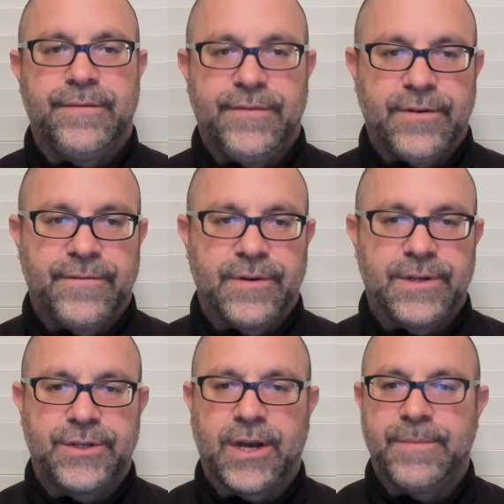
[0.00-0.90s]
feel free
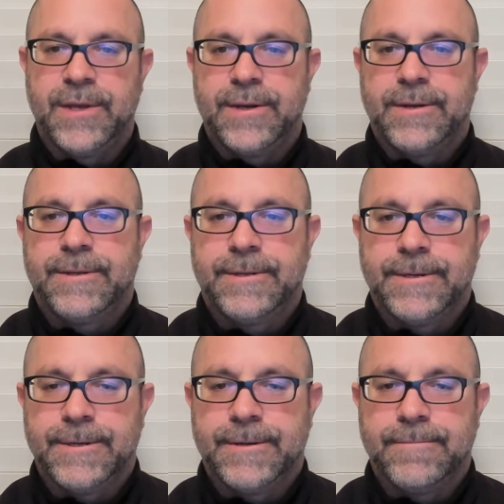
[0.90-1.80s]
to chime in.
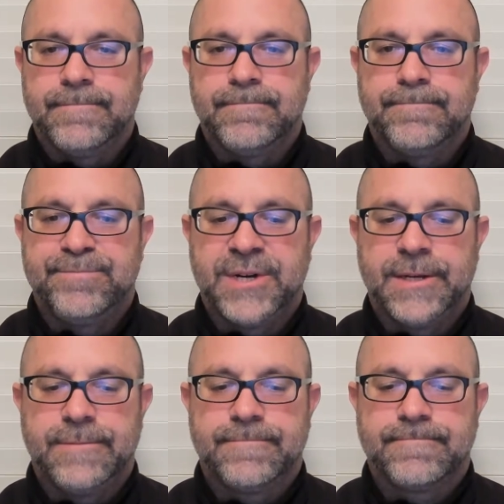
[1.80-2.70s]

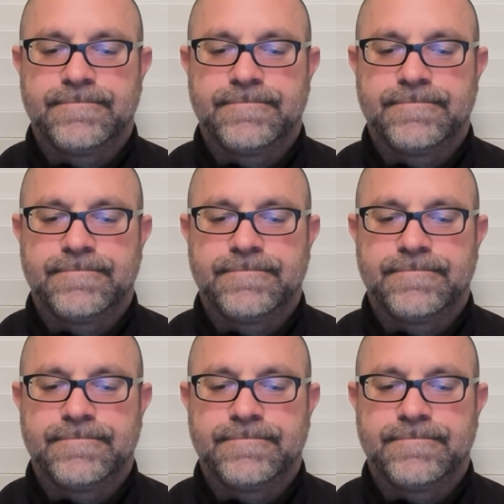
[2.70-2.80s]
But